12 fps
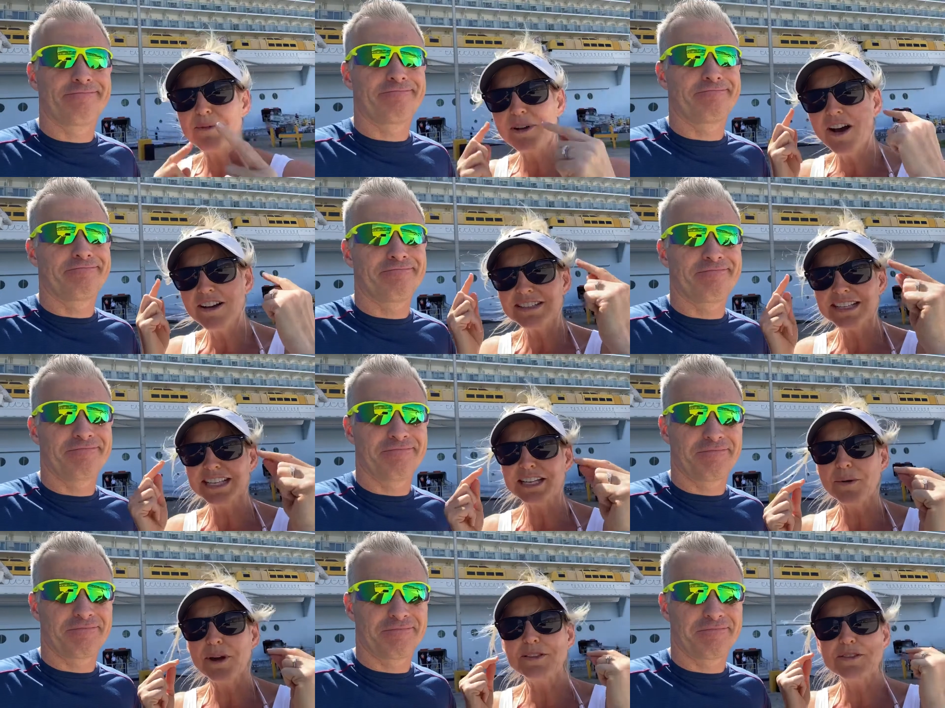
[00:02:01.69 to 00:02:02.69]
Speaker 1: constantly
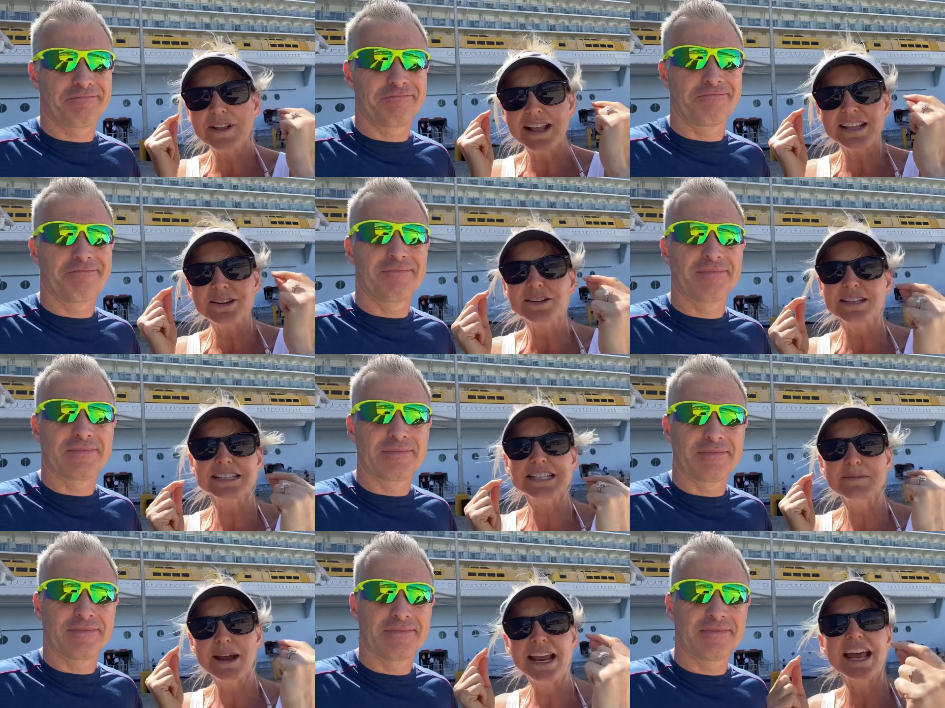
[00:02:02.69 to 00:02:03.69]
going through that little list
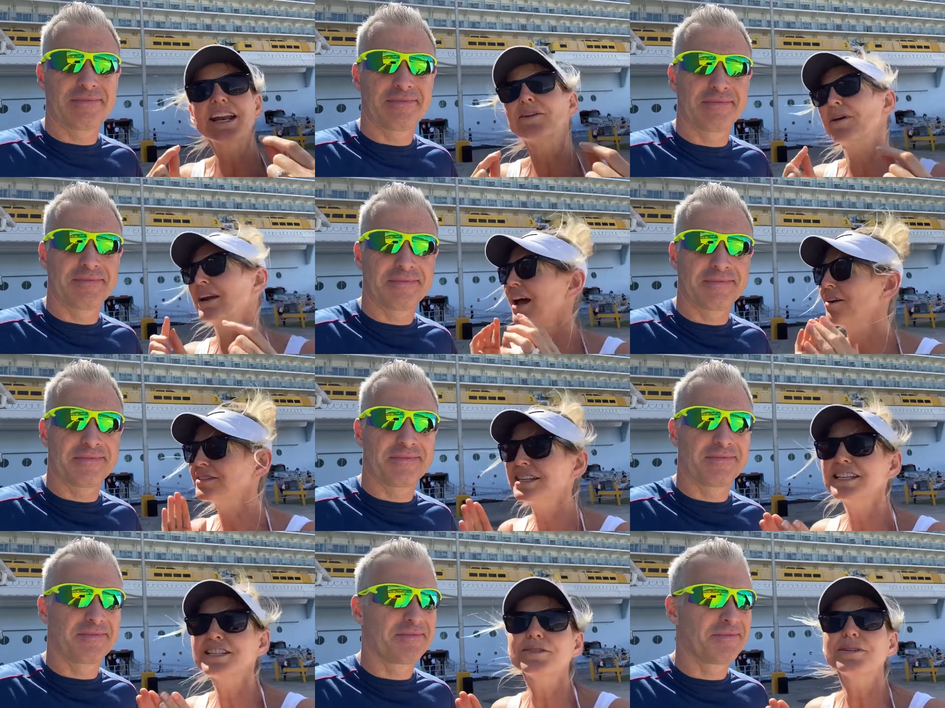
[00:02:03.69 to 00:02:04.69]
in my head, going, "How is
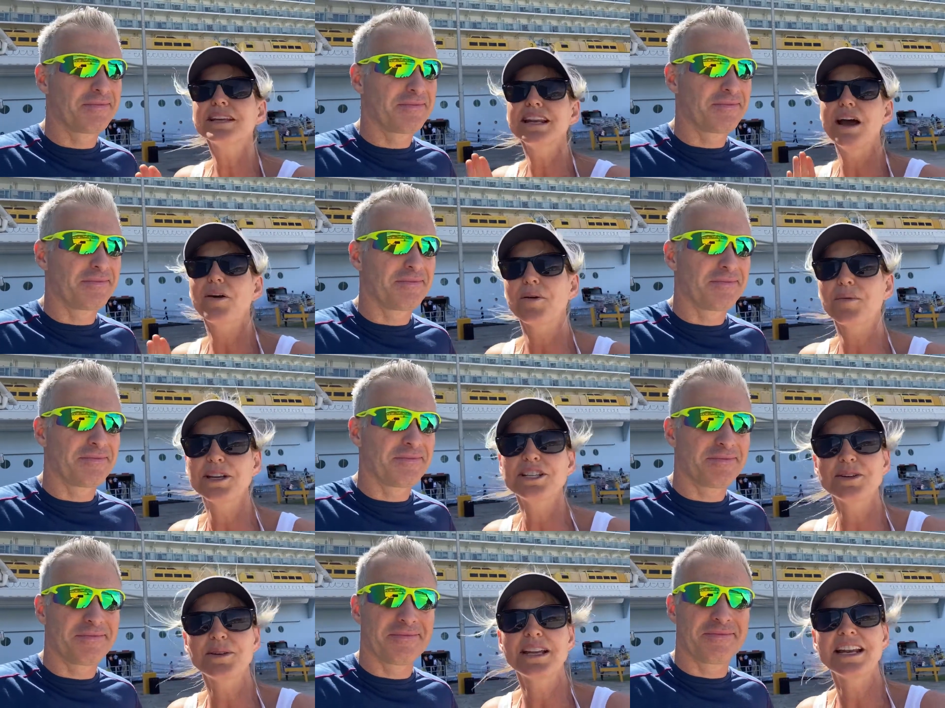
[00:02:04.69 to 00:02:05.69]
he doing? How are we
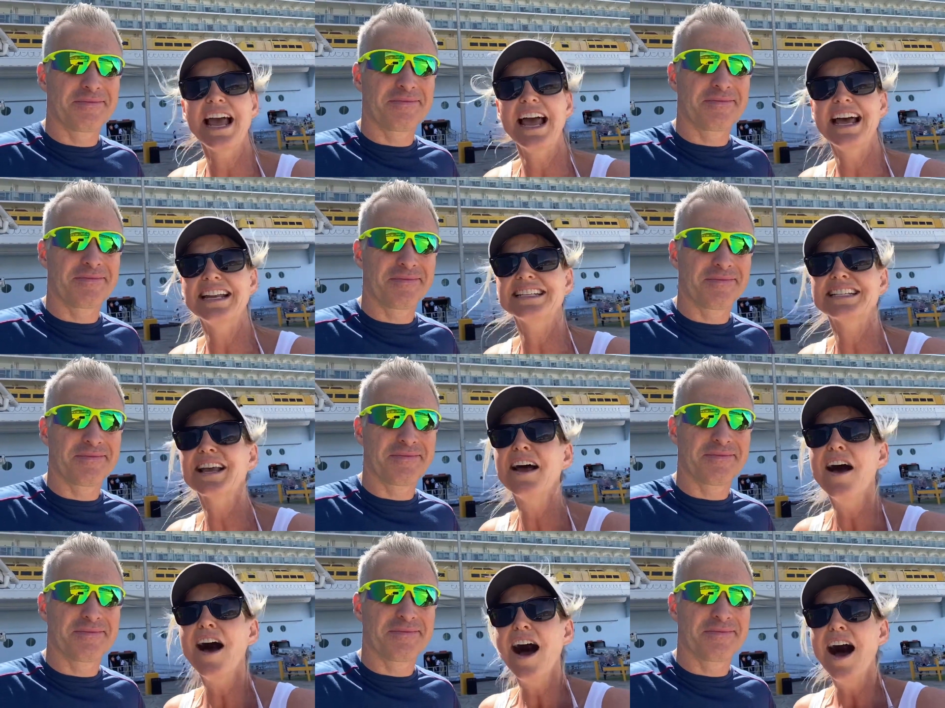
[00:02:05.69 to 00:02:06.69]
doing?" And
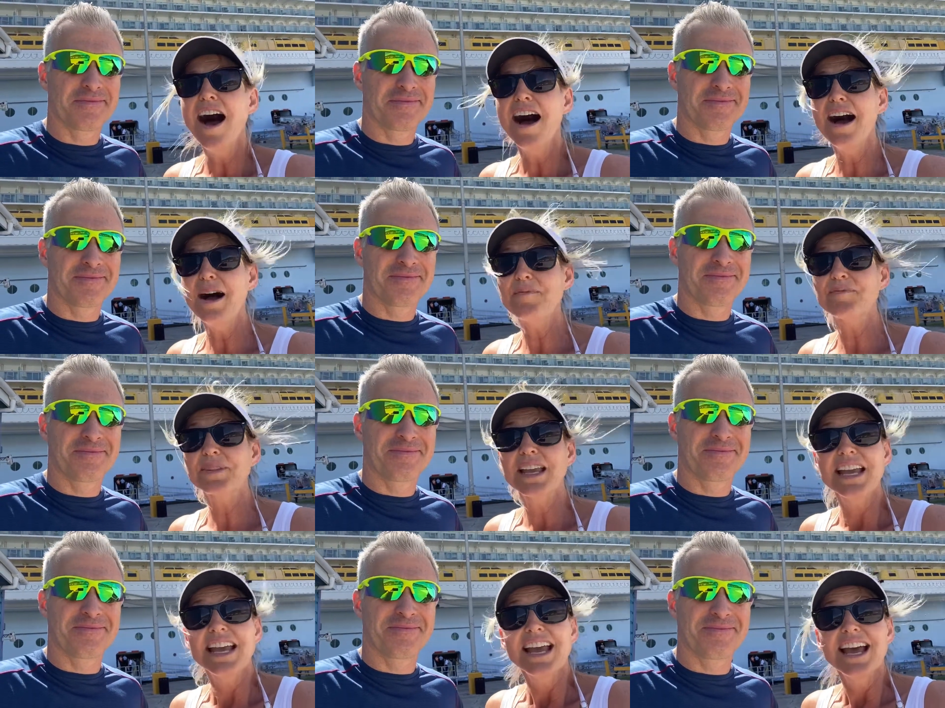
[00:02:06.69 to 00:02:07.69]
um,
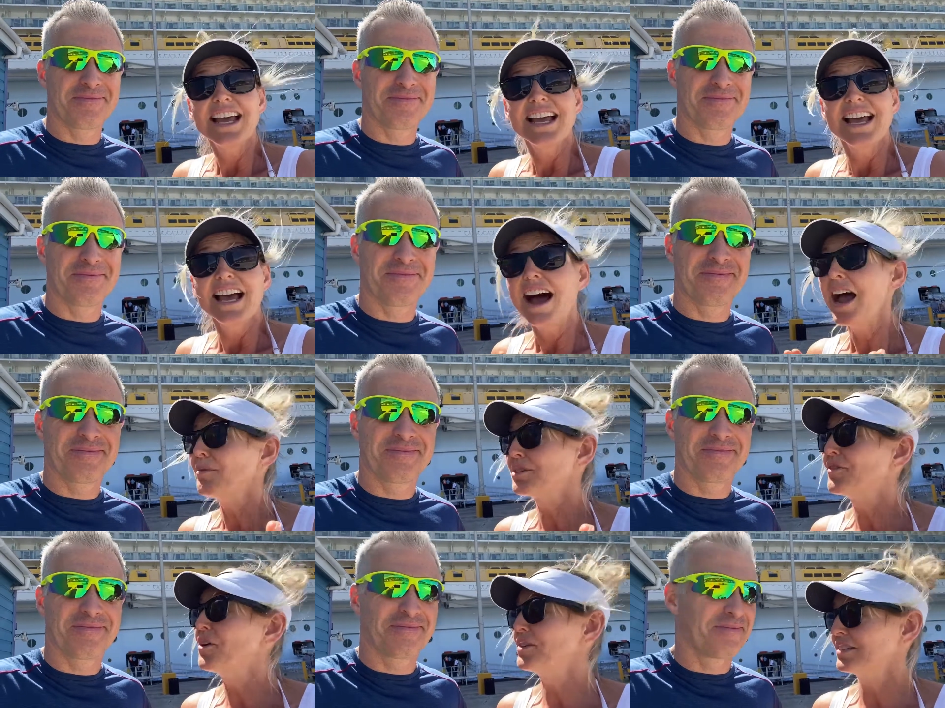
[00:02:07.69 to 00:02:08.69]
I was
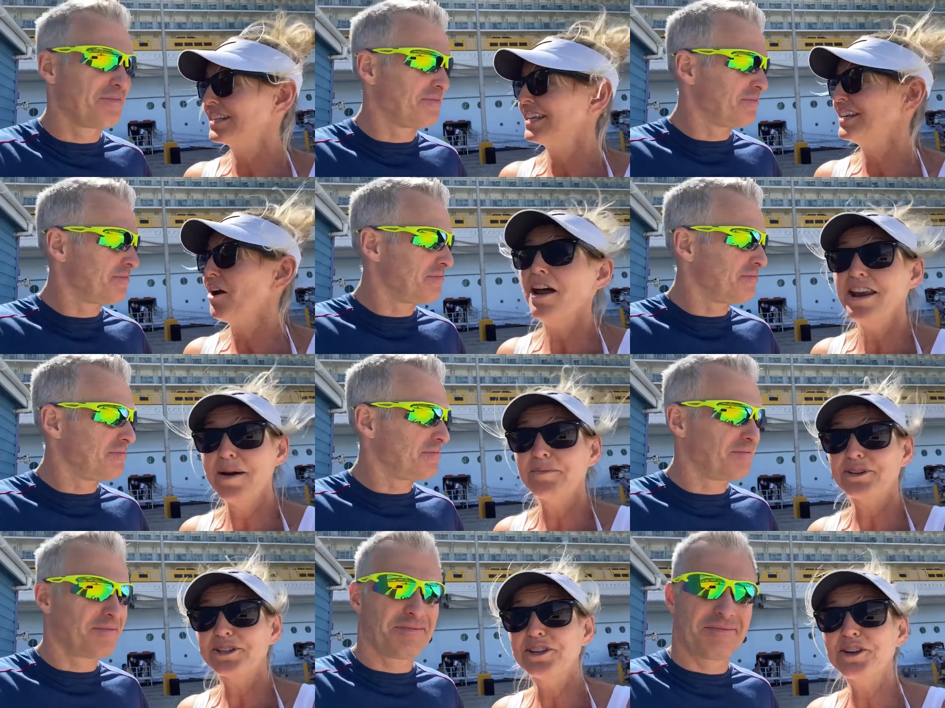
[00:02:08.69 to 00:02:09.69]
focusing on
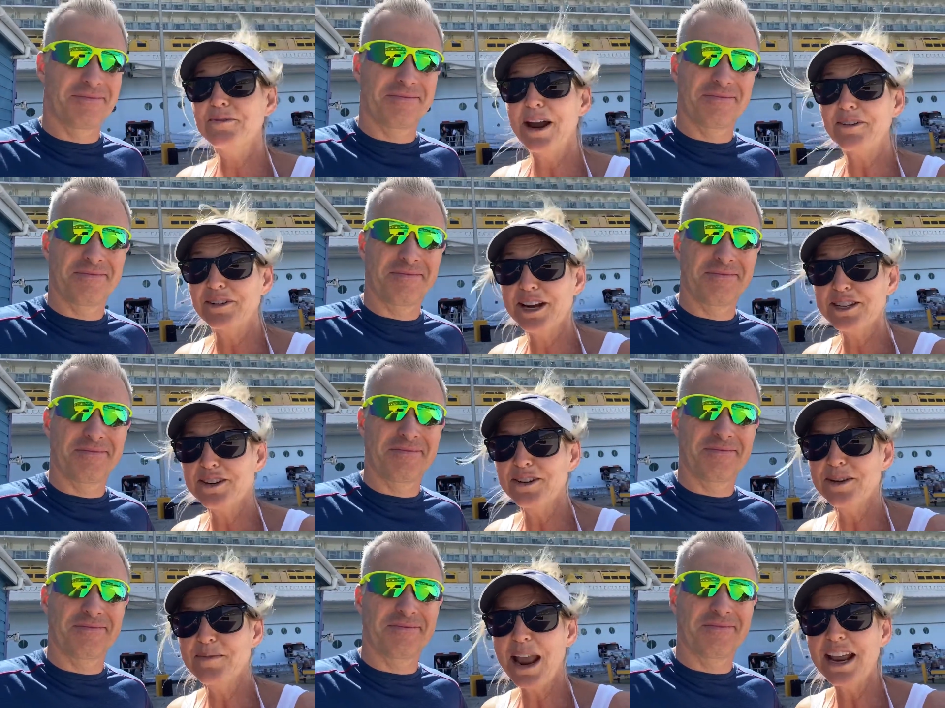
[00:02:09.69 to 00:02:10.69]
number two, recreational
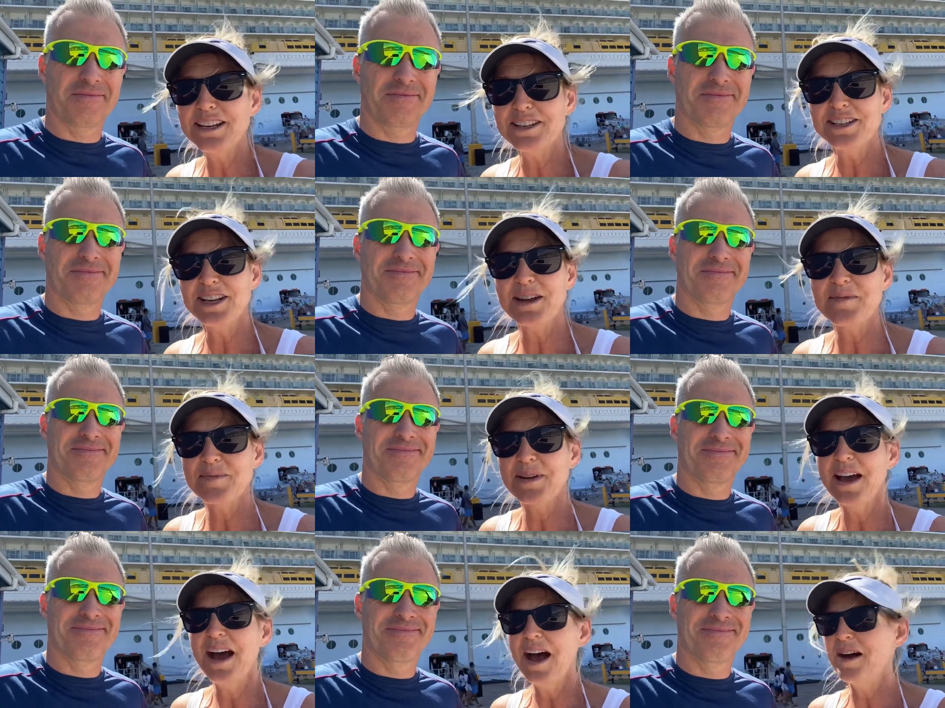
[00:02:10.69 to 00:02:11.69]
companionship,
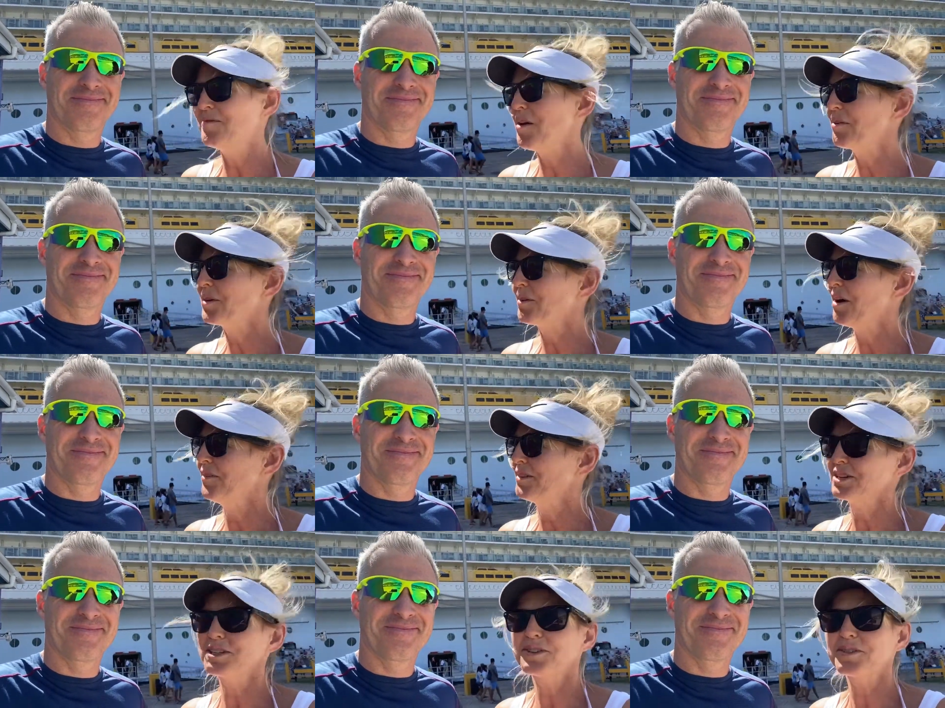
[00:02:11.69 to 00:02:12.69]
um, while we were on
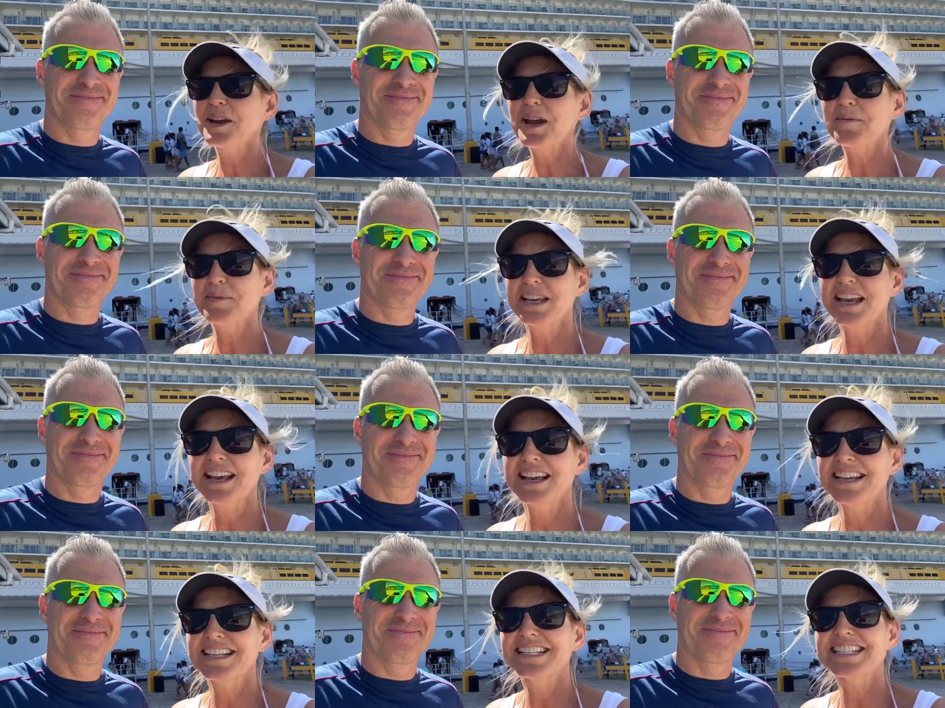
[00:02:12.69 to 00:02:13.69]
this trip
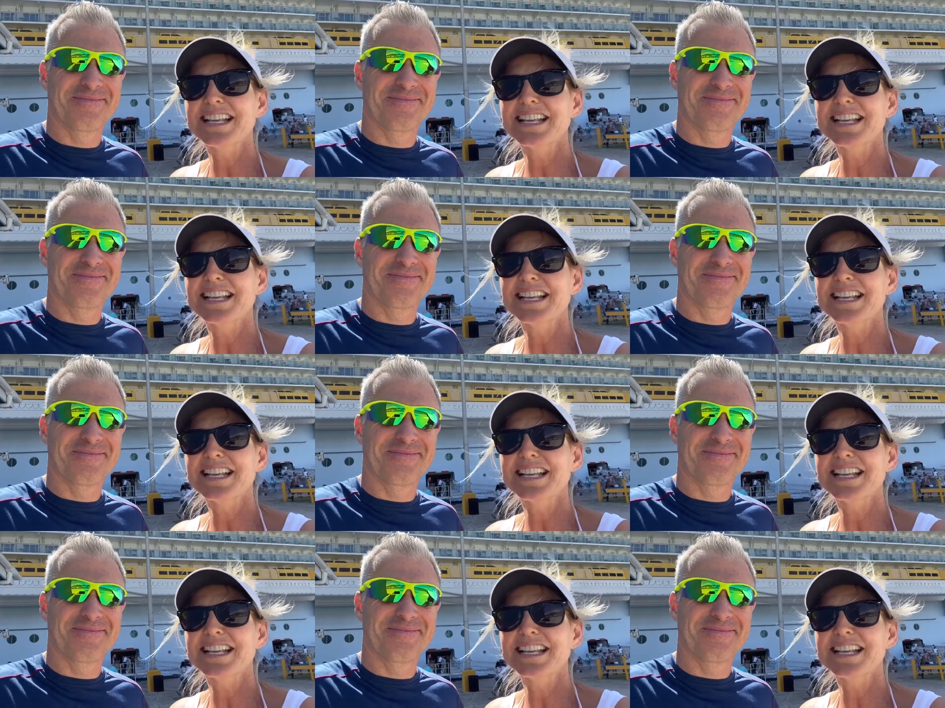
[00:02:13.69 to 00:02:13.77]
because